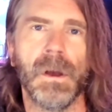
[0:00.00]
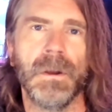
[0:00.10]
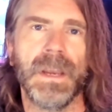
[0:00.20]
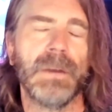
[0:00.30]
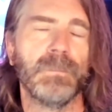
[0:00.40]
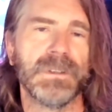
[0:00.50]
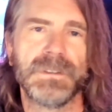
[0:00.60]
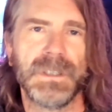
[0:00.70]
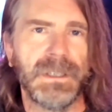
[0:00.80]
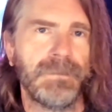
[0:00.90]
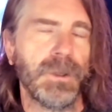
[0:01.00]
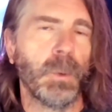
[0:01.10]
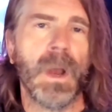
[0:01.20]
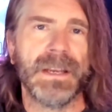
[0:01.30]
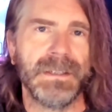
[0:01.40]
on and receive
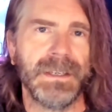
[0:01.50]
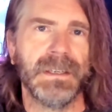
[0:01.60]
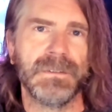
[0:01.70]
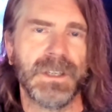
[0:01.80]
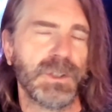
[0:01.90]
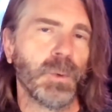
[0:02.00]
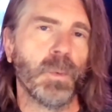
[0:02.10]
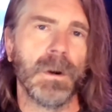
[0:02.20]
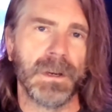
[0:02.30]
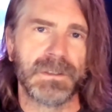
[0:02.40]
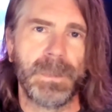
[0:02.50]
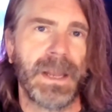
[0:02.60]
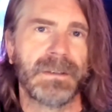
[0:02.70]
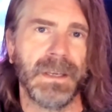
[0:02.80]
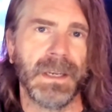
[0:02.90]
new ideas that you weren't
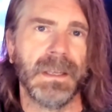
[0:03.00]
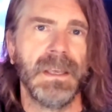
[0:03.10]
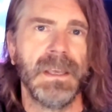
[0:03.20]
expecting.